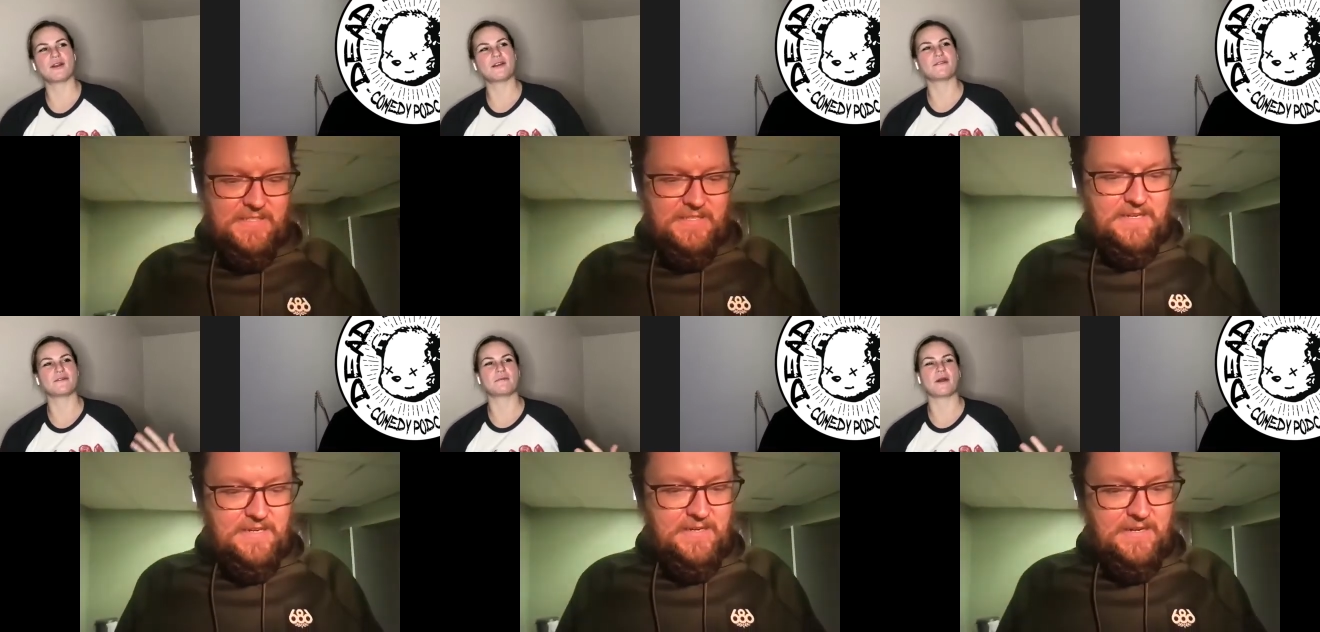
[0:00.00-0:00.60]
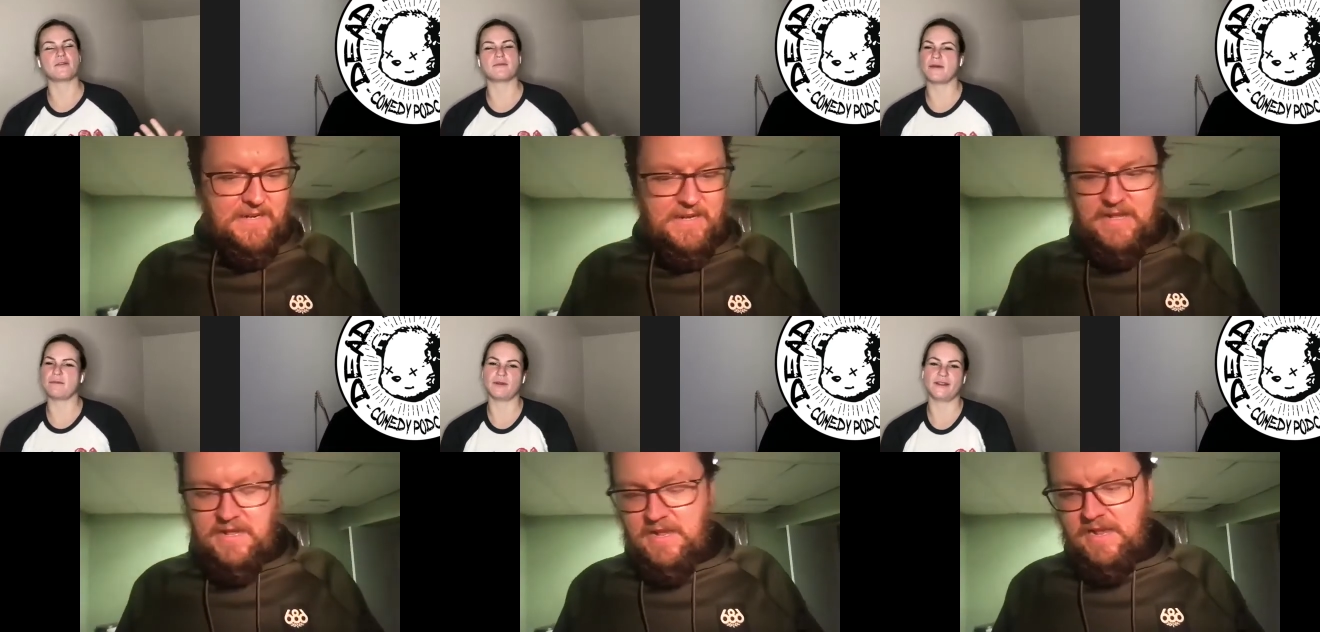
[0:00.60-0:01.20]
Speaker 1: work for other
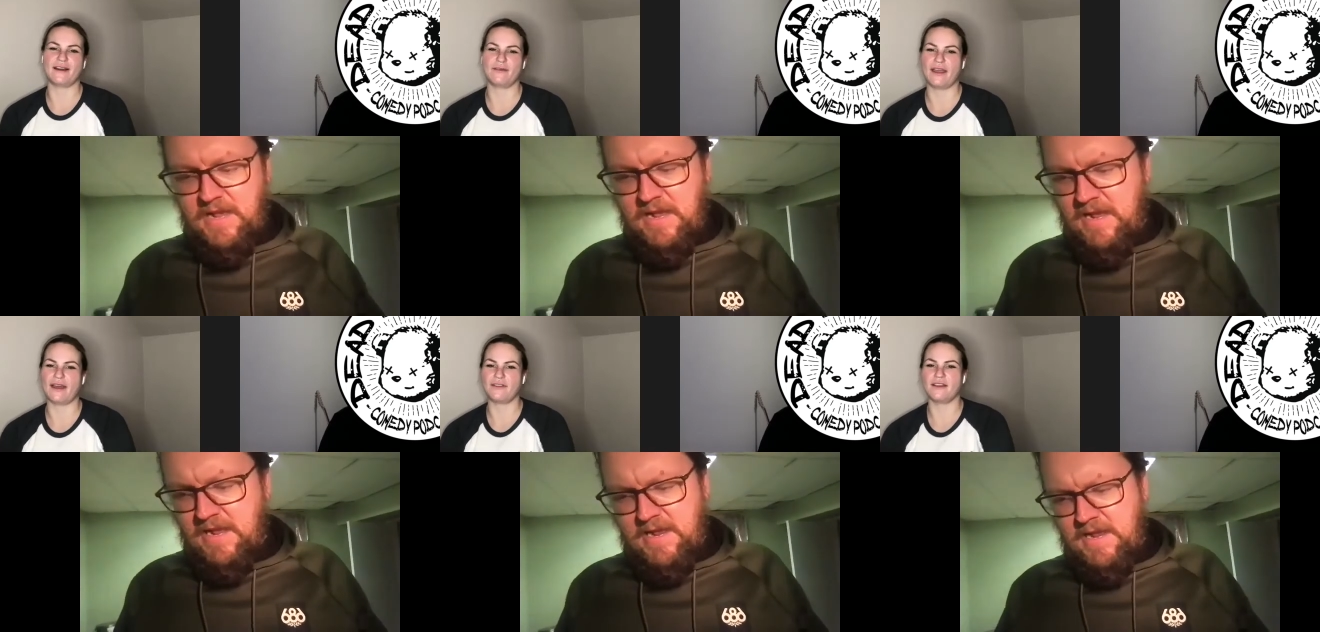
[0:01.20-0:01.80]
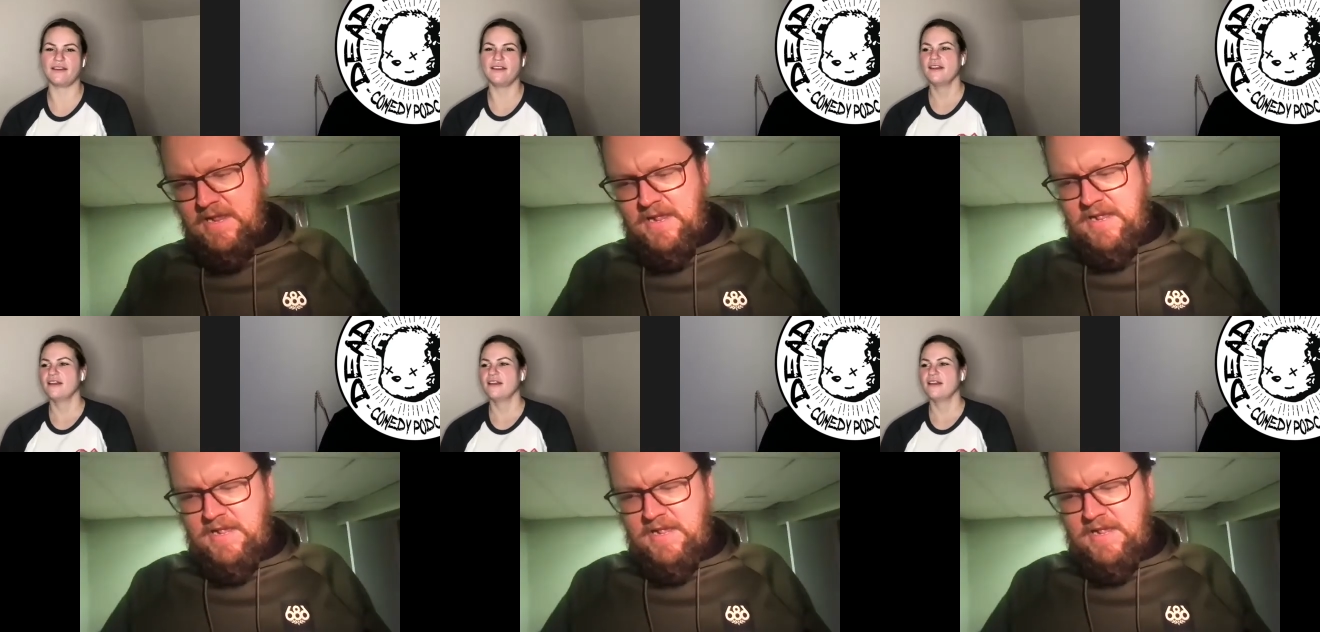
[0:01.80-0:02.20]
people now. We have to